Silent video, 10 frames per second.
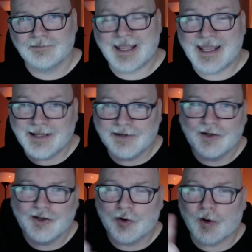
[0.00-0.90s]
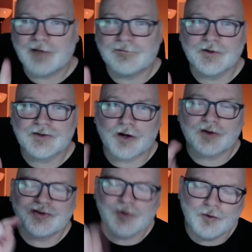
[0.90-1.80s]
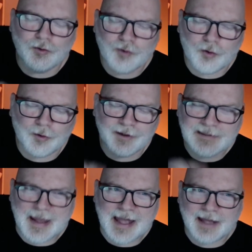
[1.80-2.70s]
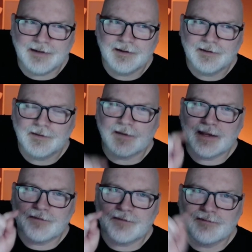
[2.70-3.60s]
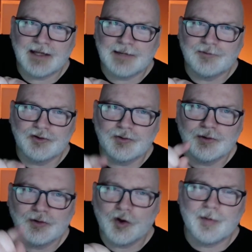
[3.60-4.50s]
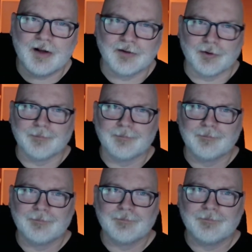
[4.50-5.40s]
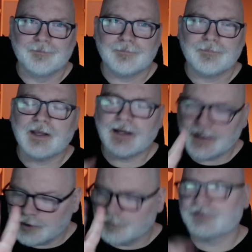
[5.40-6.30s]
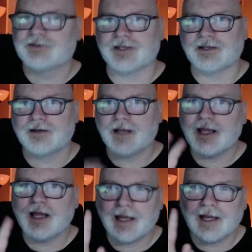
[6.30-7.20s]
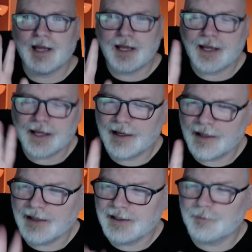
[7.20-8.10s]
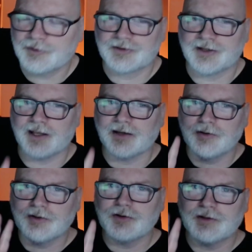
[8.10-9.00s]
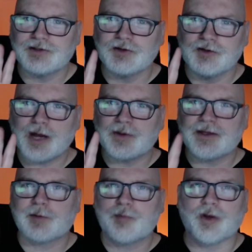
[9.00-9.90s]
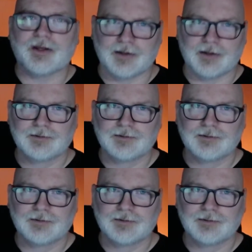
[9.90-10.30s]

And your offers are so notoriously bad that they have nicknamed you Lowball Norm. And I hear what you're saying. I get what you're saying. You're not without a point there.